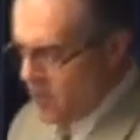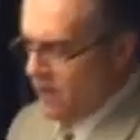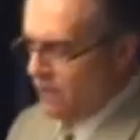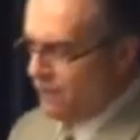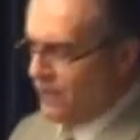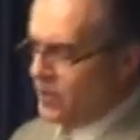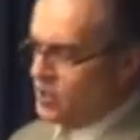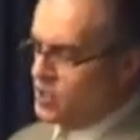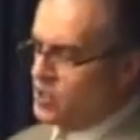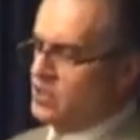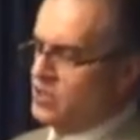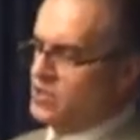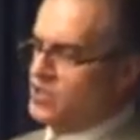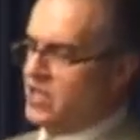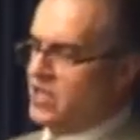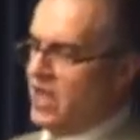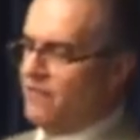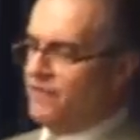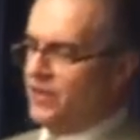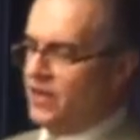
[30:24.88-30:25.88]
Verse
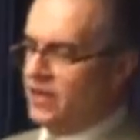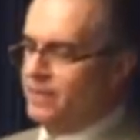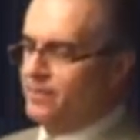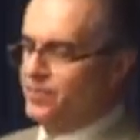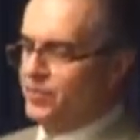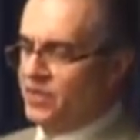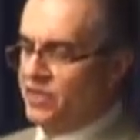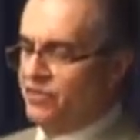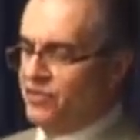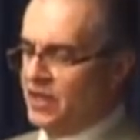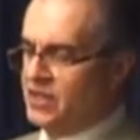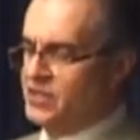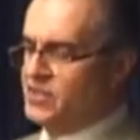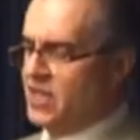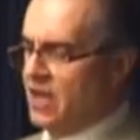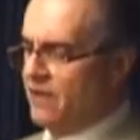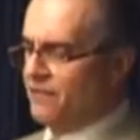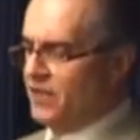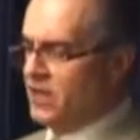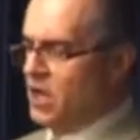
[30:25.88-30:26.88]
seven,
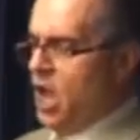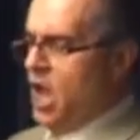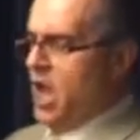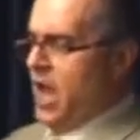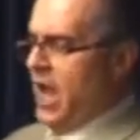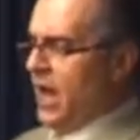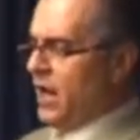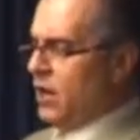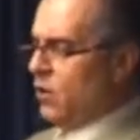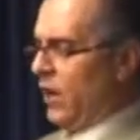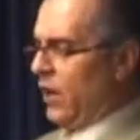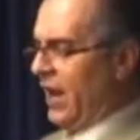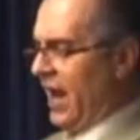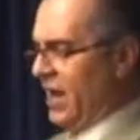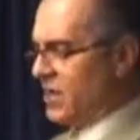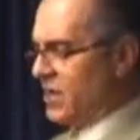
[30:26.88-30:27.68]
thirty-seven. And what I